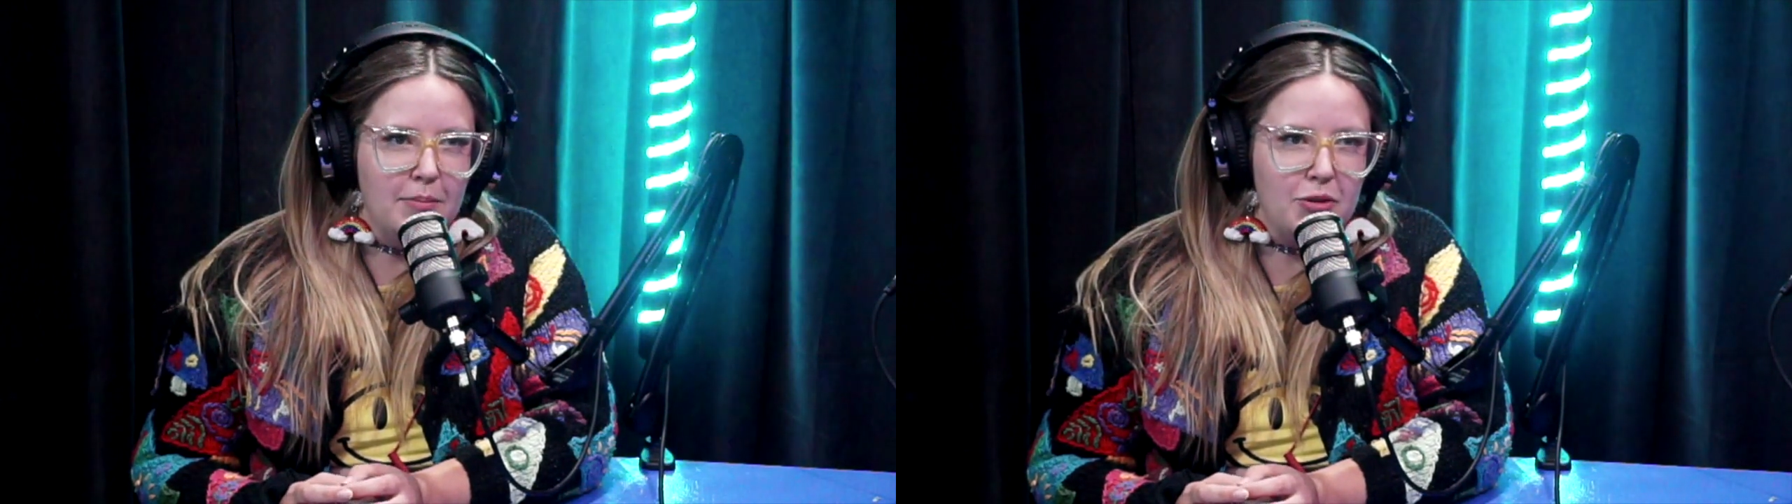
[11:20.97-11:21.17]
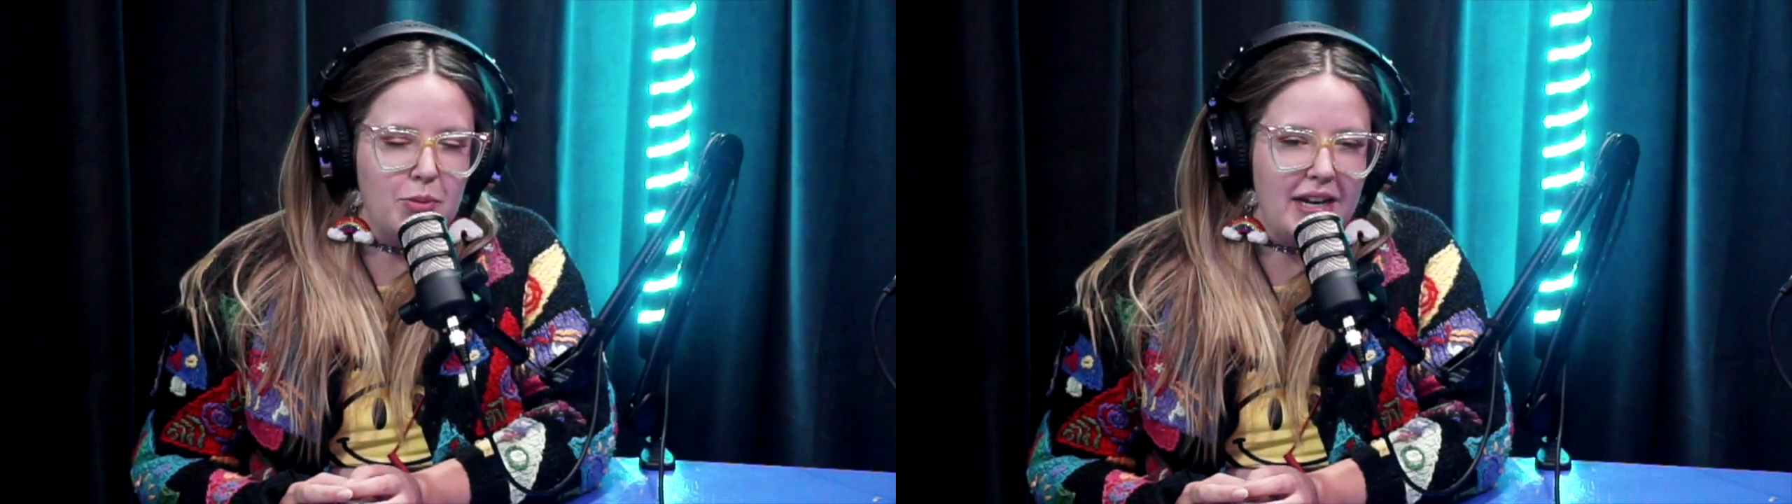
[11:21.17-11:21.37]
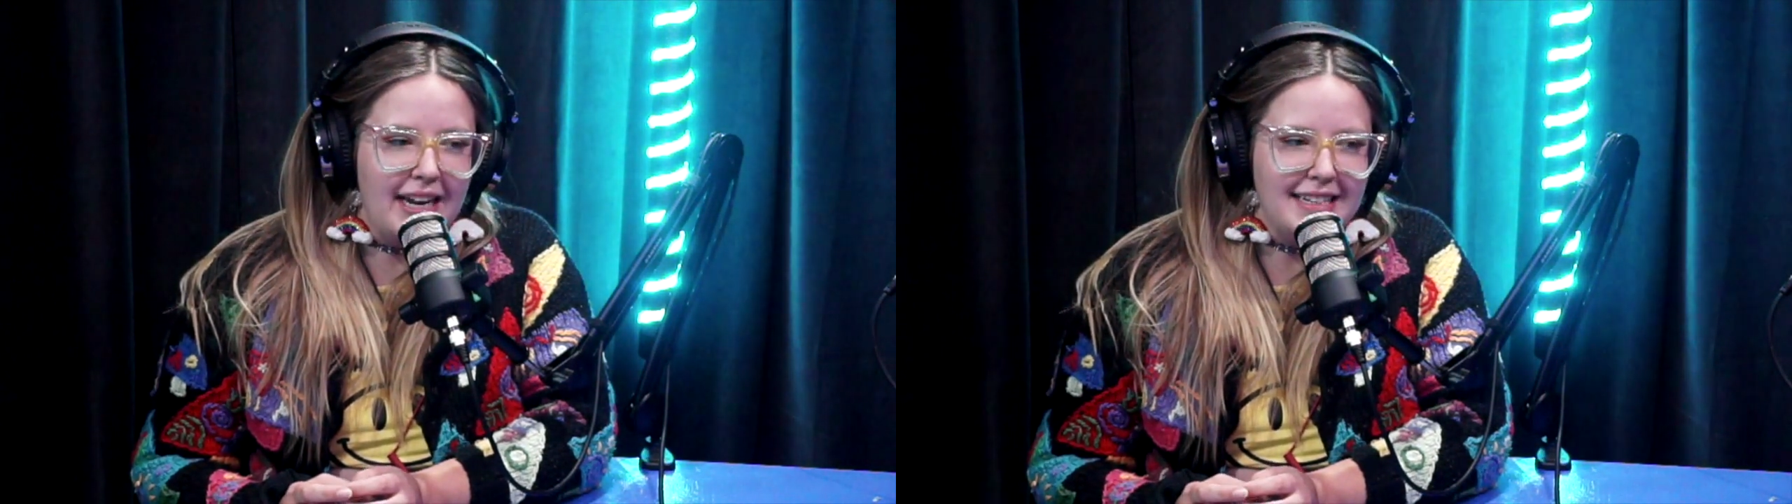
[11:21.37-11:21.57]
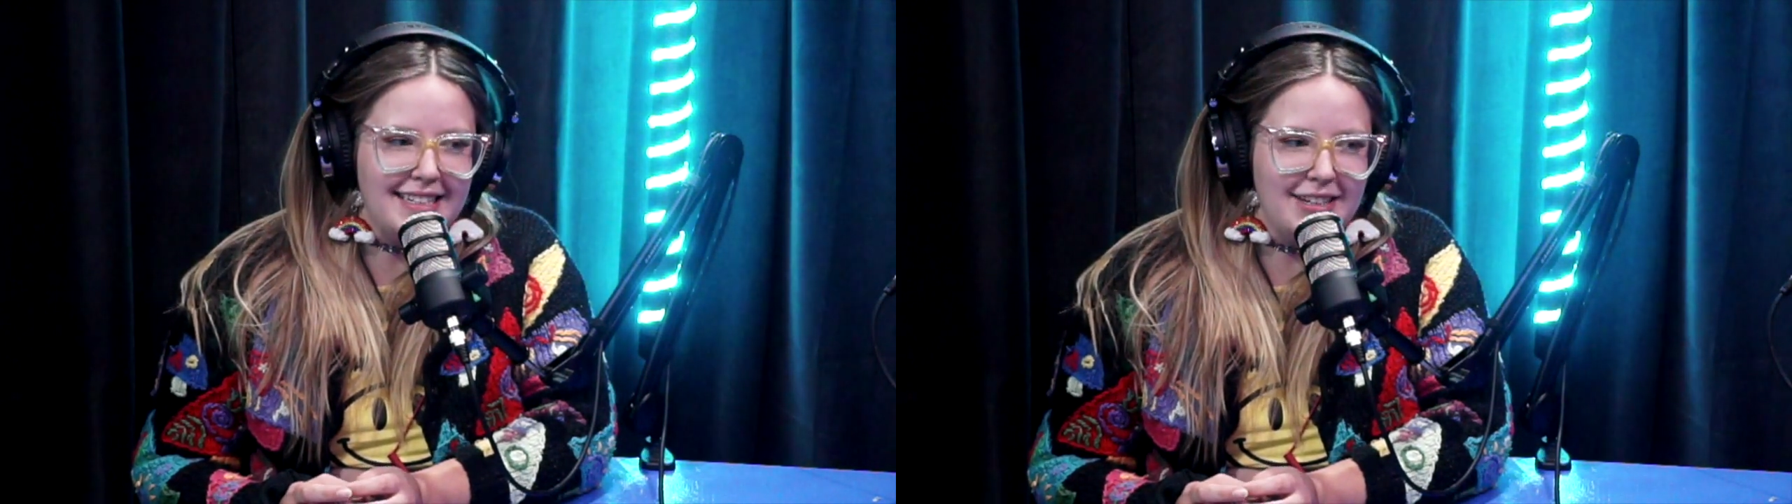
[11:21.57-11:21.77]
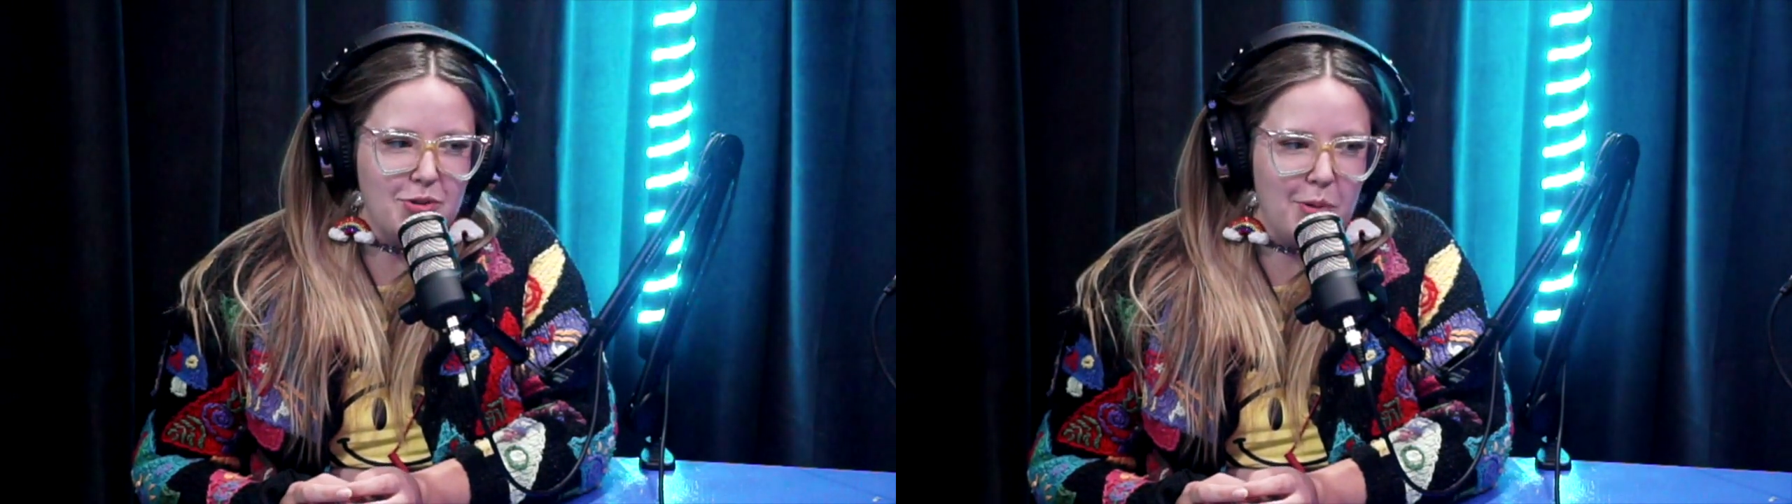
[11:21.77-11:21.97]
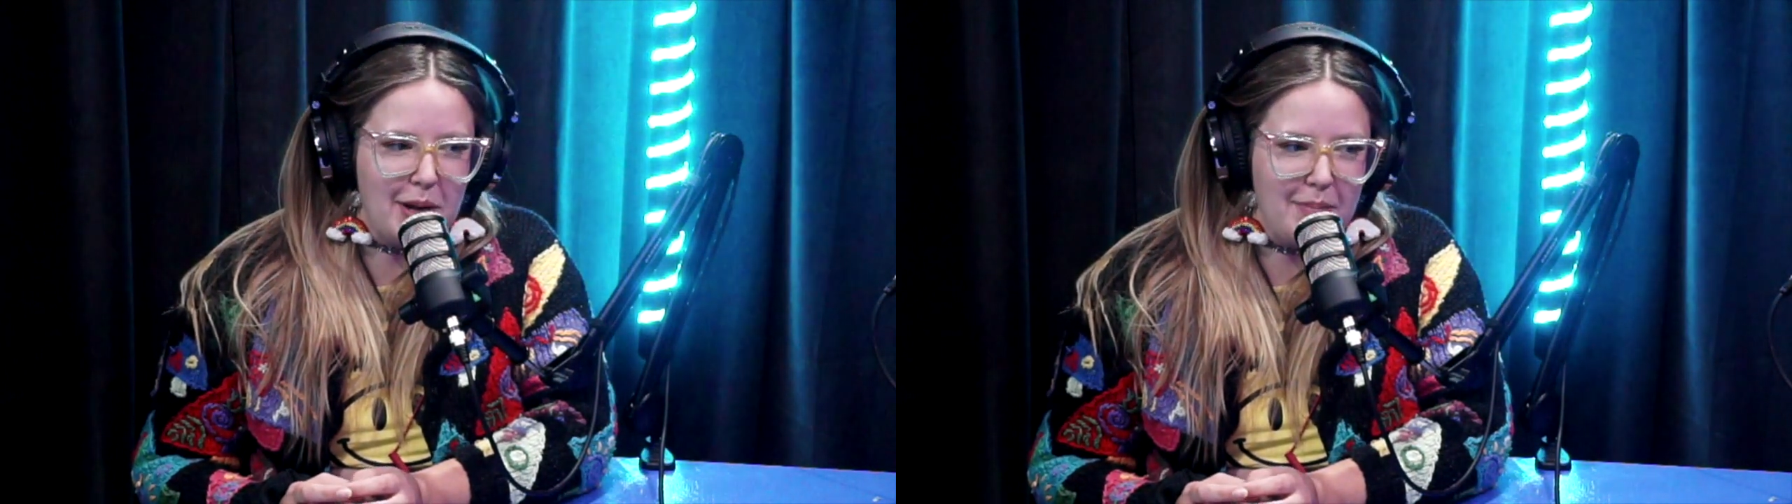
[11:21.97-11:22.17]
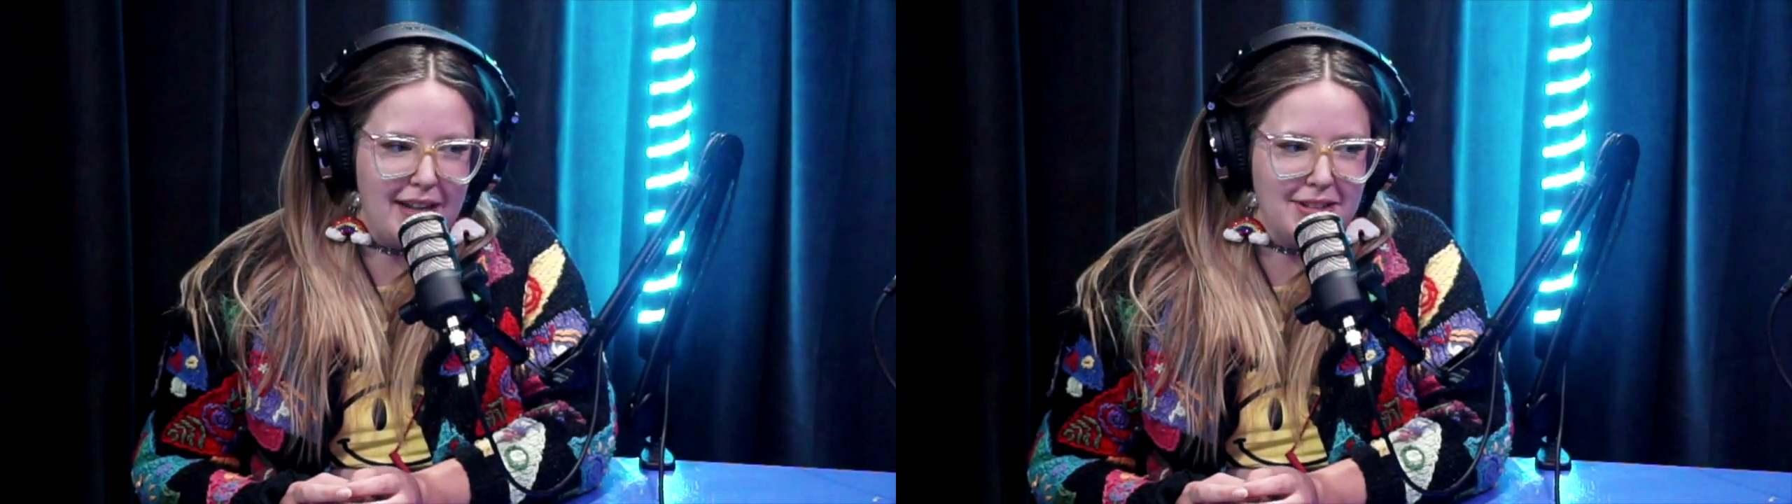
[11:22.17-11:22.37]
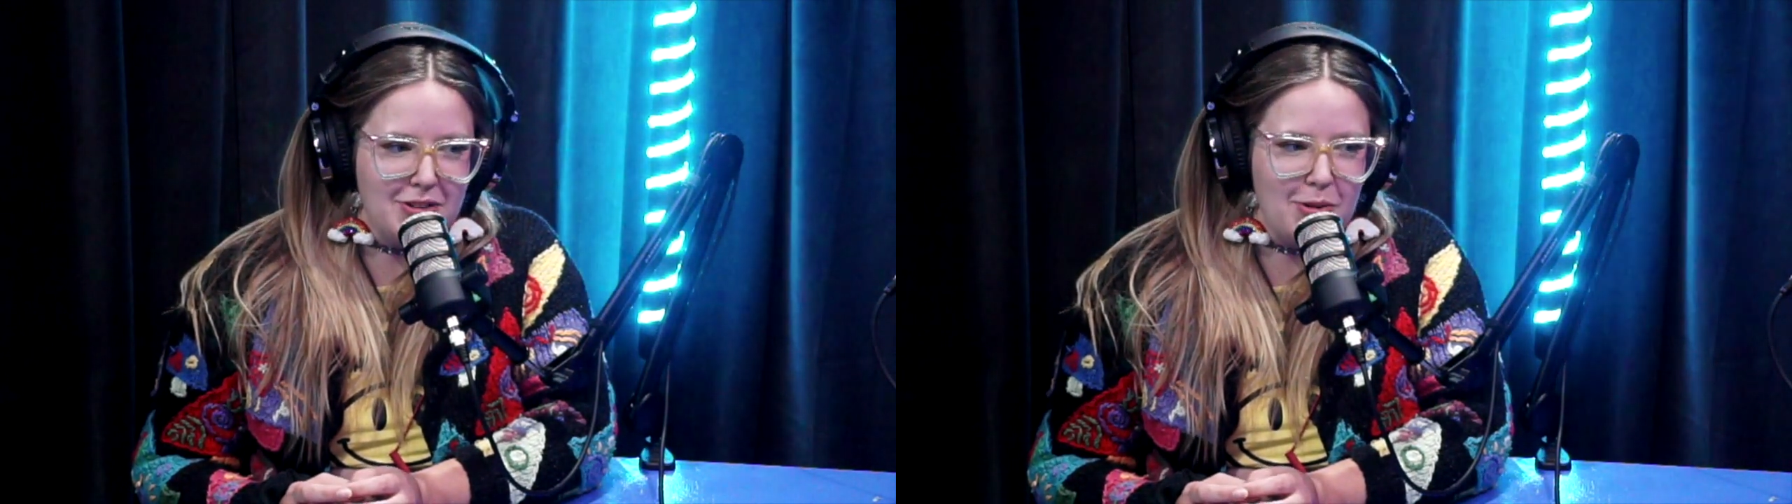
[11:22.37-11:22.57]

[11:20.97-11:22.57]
between eighteen and twenty minutes.